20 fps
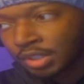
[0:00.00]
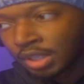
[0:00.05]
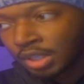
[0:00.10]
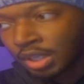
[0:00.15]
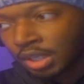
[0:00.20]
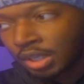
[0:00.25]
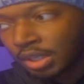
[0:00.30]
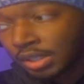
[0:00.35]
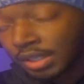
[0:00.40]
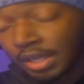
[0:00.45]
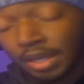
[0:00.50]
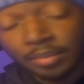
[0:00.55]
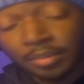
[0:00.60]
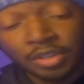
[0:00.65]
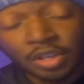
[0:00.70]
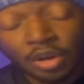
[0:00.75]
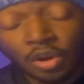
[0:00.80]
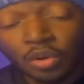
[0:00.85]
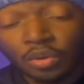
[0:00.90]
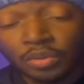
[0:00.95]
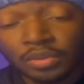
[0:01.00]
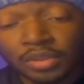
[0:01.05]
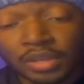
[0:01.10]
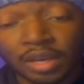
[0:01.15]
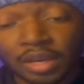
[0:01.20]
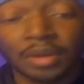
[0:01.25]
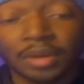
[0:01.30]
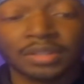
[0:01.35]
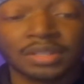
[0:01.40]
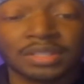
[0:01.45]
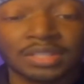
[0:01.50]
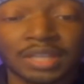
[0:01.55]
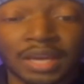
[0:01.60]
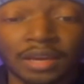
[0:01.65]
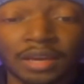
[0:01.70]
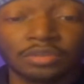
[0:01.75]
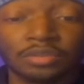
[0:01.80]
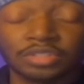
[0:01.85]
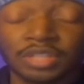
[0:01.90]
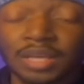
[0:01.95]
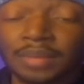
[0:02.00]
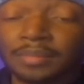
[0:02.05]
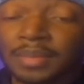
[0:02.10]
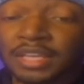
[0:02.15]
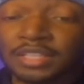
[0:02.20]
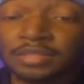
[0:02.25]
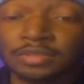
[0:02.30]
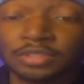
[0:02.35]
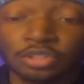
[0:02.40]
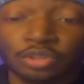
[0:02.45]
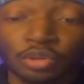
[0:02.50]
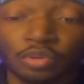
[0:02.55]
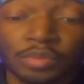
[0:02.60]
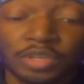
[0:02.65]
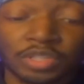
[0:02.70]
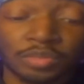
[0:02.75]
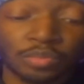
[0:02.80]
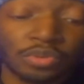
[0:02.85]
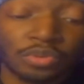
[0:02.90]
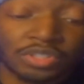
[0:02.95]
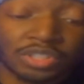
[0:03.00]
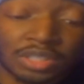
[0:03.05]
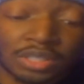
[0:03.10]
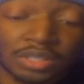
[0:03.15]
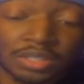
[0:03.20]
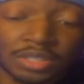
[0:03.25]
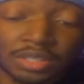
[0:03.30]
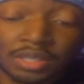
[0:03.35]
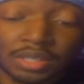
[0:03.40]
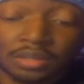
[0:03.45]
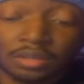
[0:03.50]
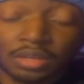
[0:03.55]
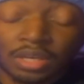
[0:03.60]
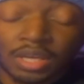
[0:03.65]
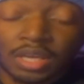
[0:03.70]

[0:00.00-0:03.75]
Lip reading: Yeah, but the whole thing about the titles, that makes so much more sense now.